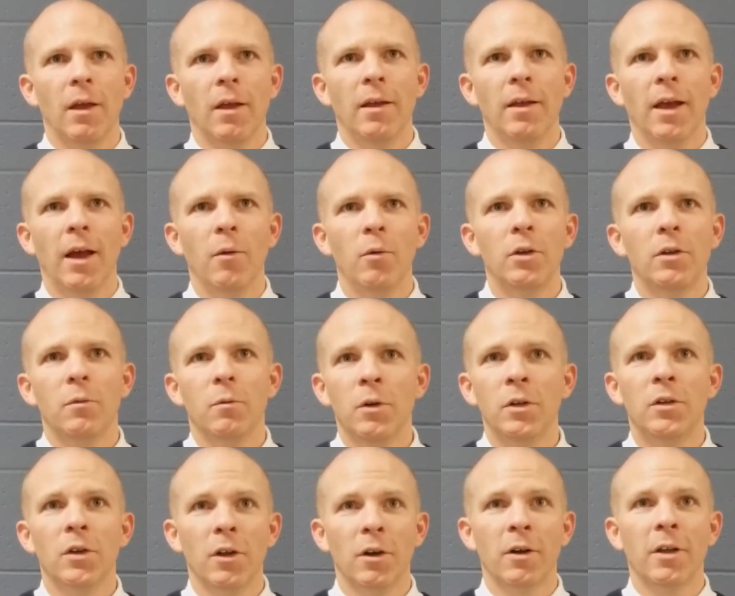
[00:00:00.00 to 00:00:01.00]
Yeah, we
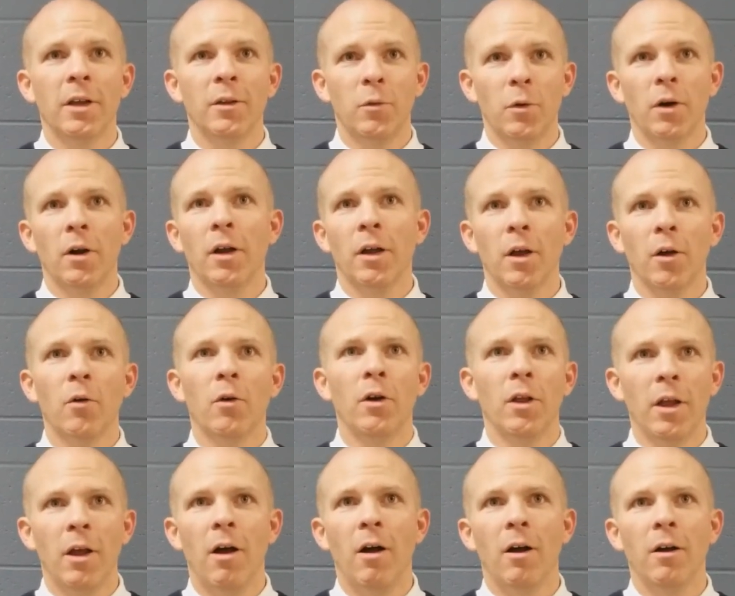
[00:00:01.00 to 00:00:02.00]
told our kids we're going to go
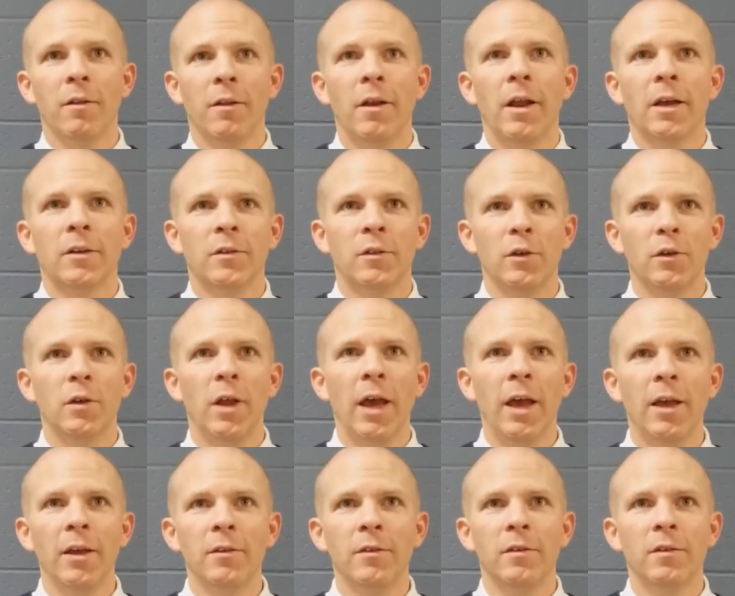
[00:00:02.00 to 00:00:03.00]
really hard the next 2
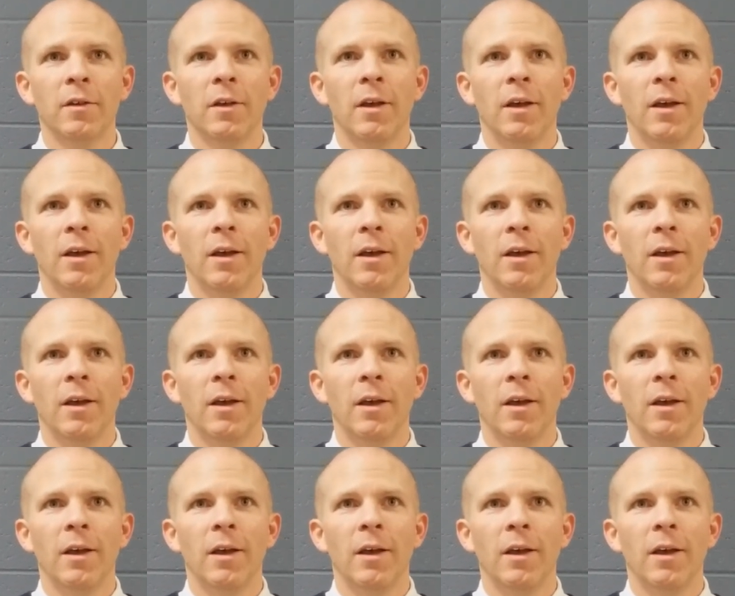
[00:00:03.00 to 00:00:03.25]
days,